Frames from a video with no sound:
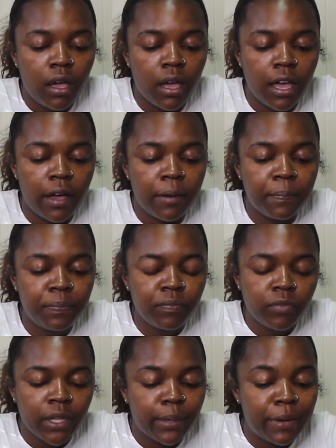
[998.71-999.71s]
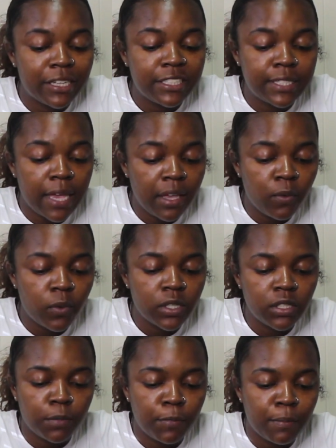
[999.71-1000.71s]
My second
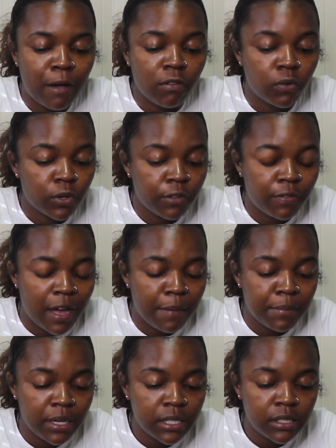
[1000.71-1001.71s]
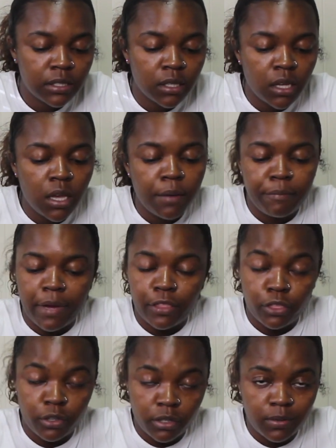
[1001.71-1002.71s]
one took me about 45 minutes. My
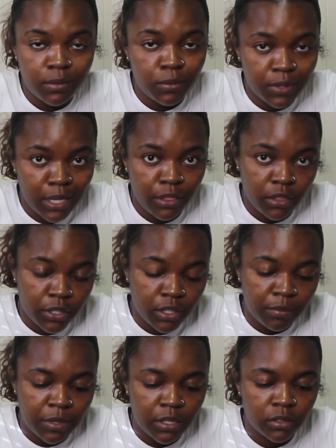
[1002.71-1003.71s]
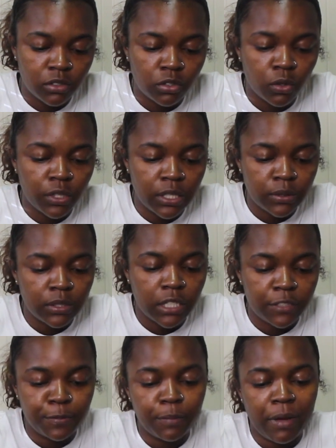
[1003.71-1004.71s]
third one was like 30 minutes. So now it
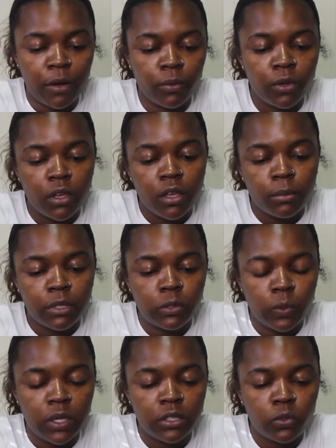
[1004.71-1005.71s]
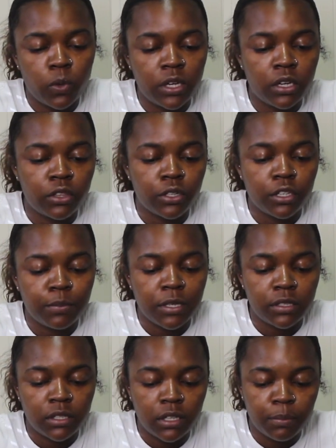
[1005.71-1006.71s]
takes me about between 20 to 30
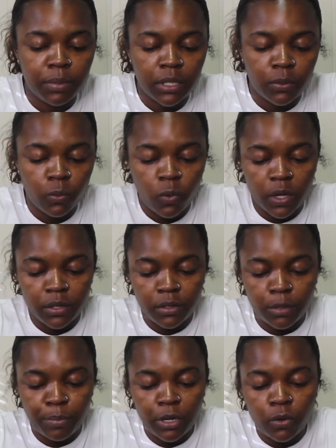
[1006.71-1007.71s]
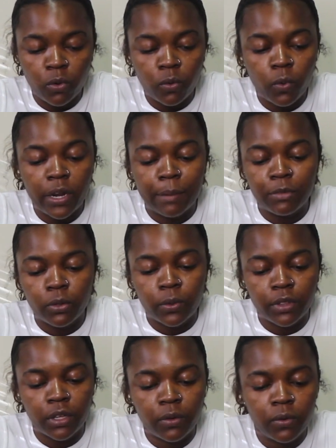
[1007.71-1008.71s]
minutes to complete one, depending on what I'm
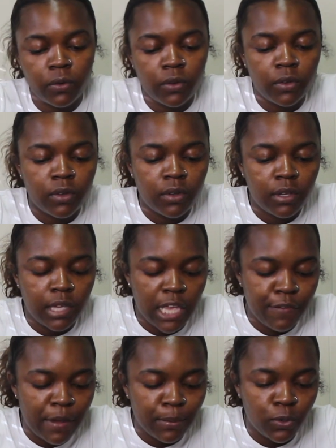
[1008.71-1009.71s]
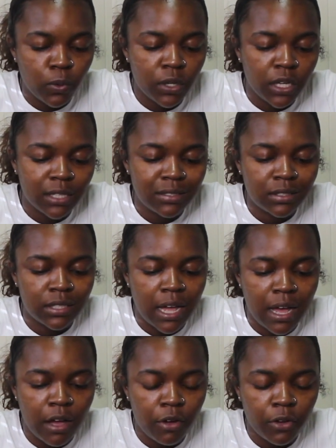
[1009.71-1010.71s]
doing though. If I'm doing a
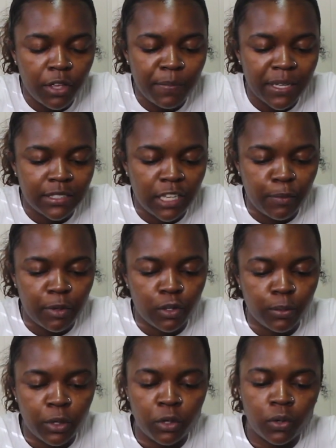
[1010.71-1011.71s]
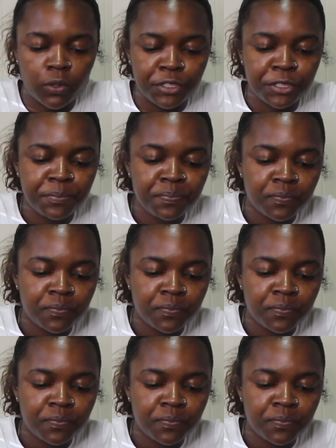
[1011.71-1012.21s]
style, it might take me a little bit longer.